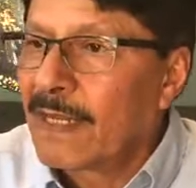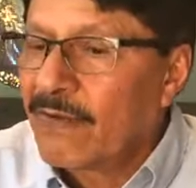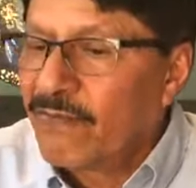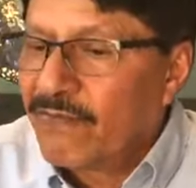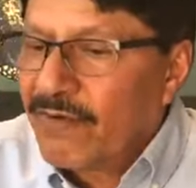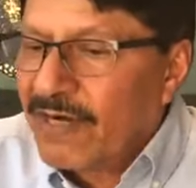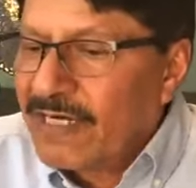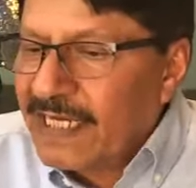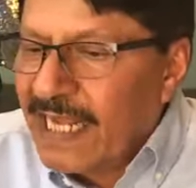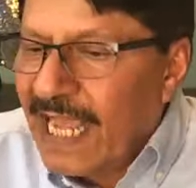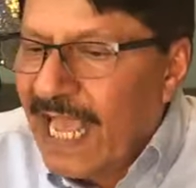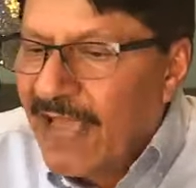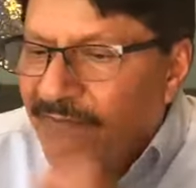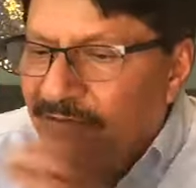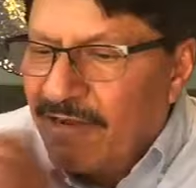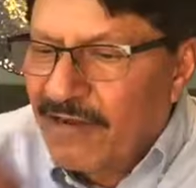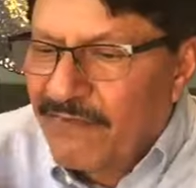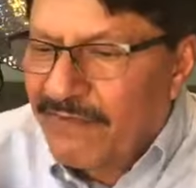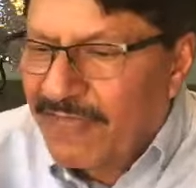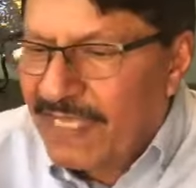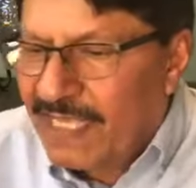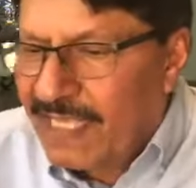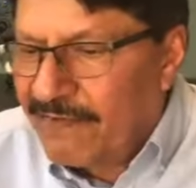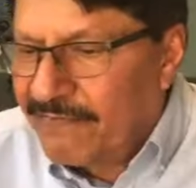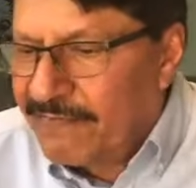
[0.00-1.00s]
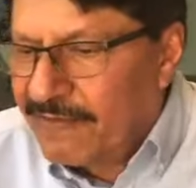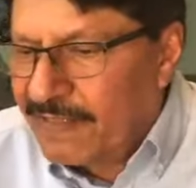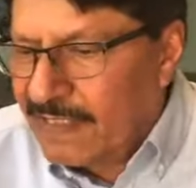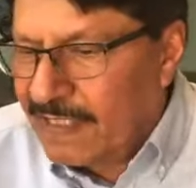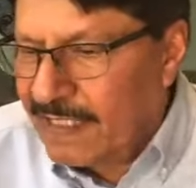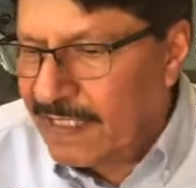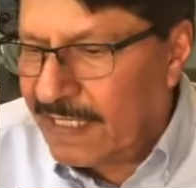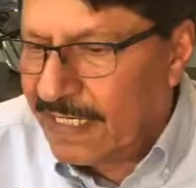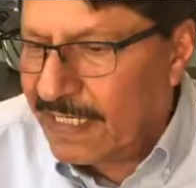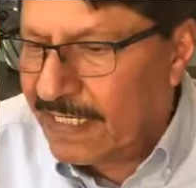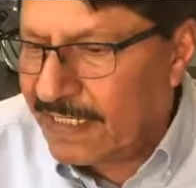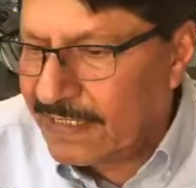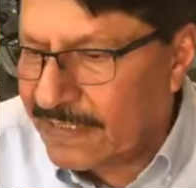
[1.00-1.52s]
whatever we give
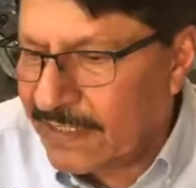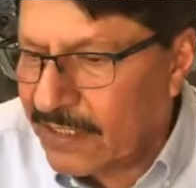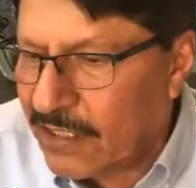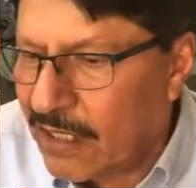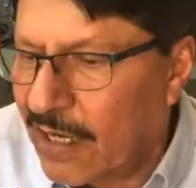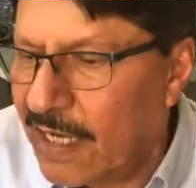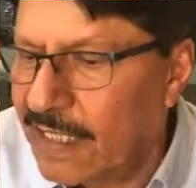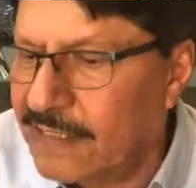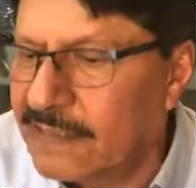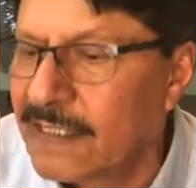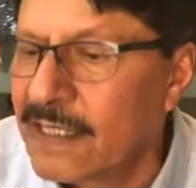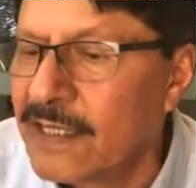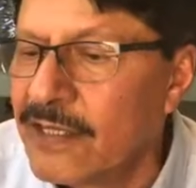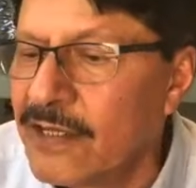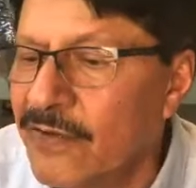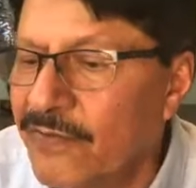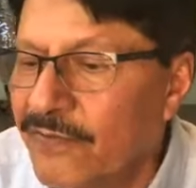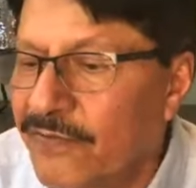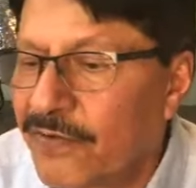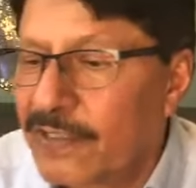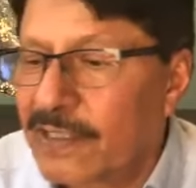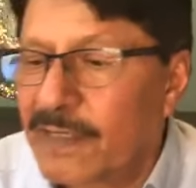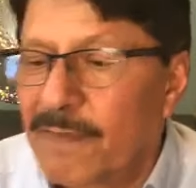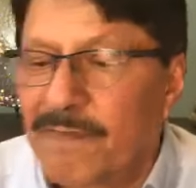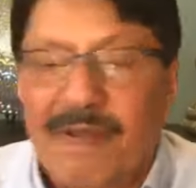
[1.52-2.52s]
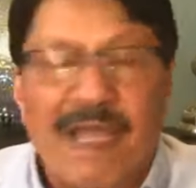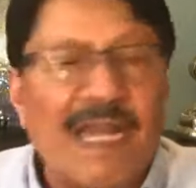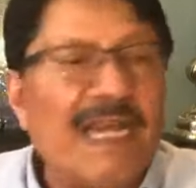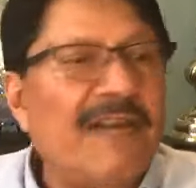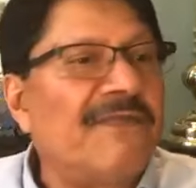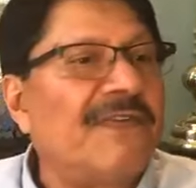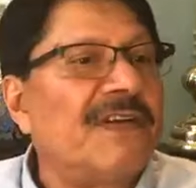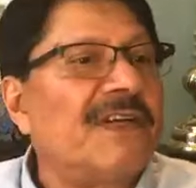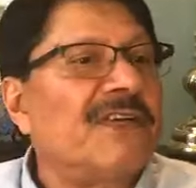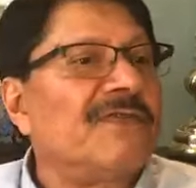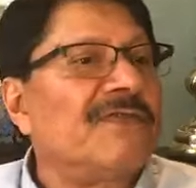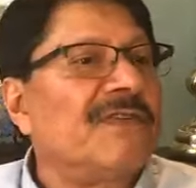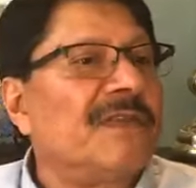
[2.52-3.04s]
in His cause for the
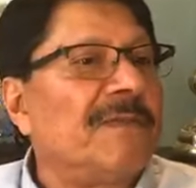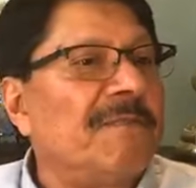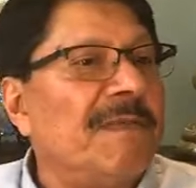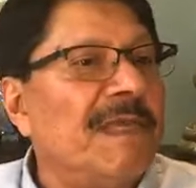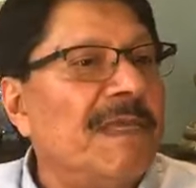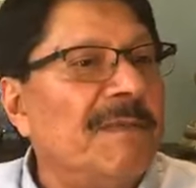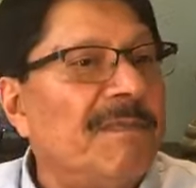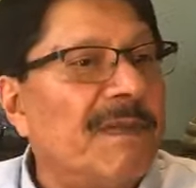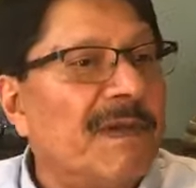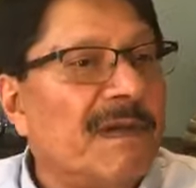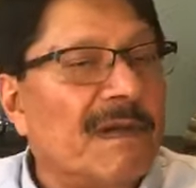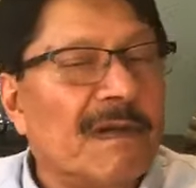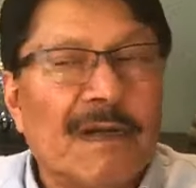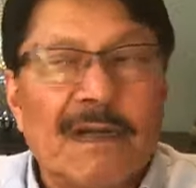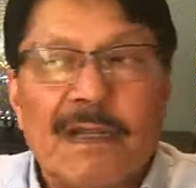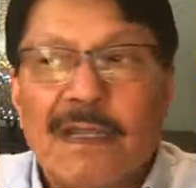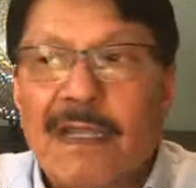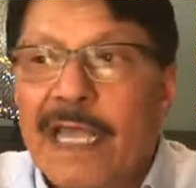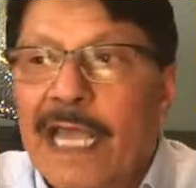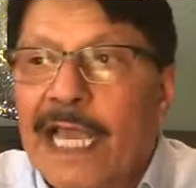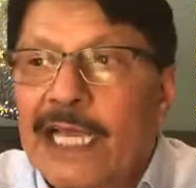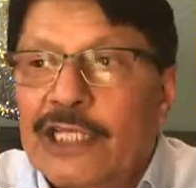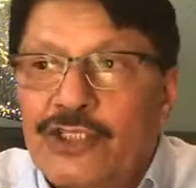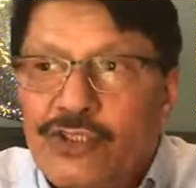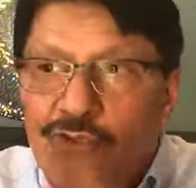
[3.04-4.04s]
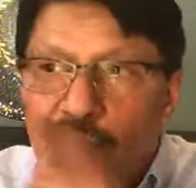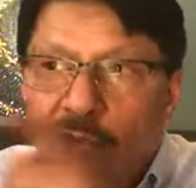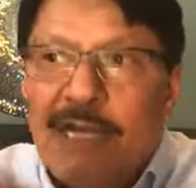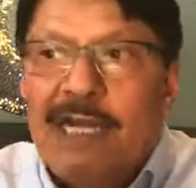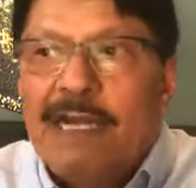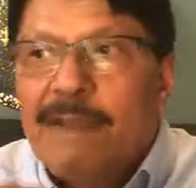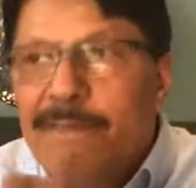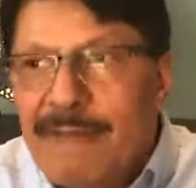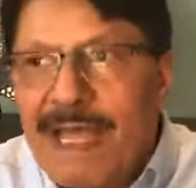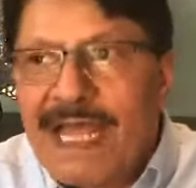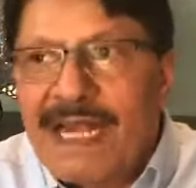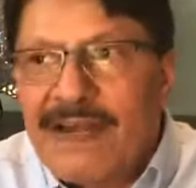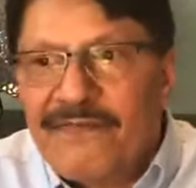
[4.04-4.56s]
benefit of the people,
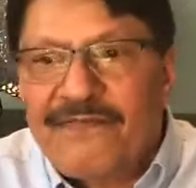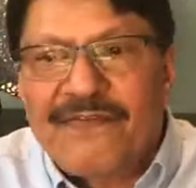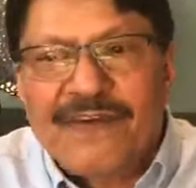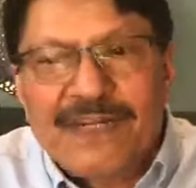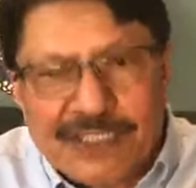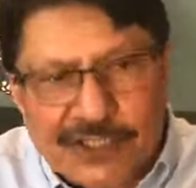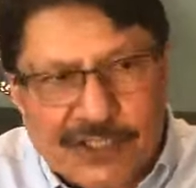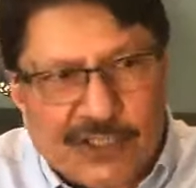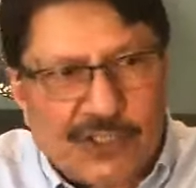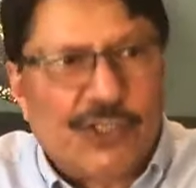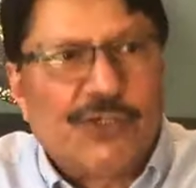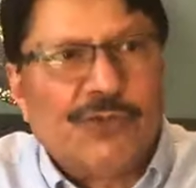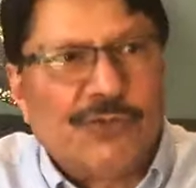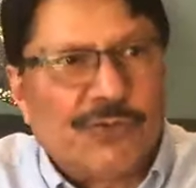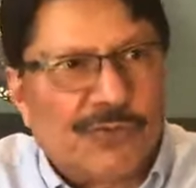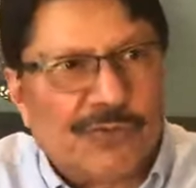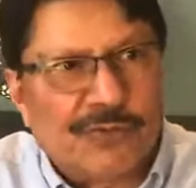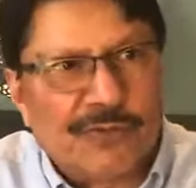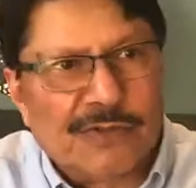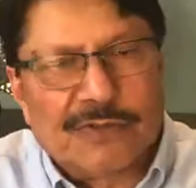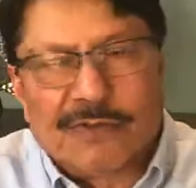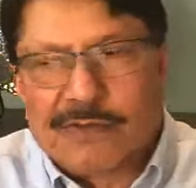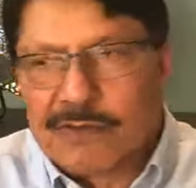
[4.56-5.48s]
actually benefits you.